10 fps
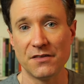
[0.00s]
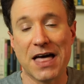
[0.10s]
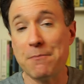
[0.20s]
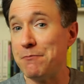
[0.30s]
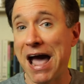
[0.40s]

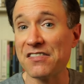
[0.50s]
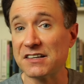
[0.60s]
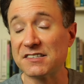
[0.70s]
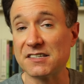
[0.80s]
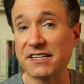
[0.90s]
That
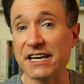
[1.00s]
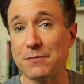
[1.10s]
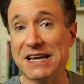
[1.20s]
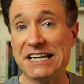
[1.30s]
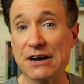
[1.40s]
balance is going to
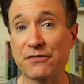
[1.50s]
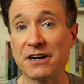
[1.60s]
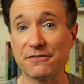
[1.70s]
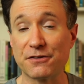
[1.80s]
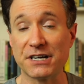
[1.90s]
be
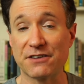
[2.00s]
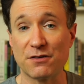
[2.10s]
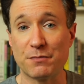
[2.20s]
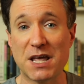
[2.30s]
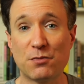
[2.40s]
different for
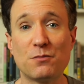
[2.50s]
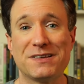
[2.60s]
different people,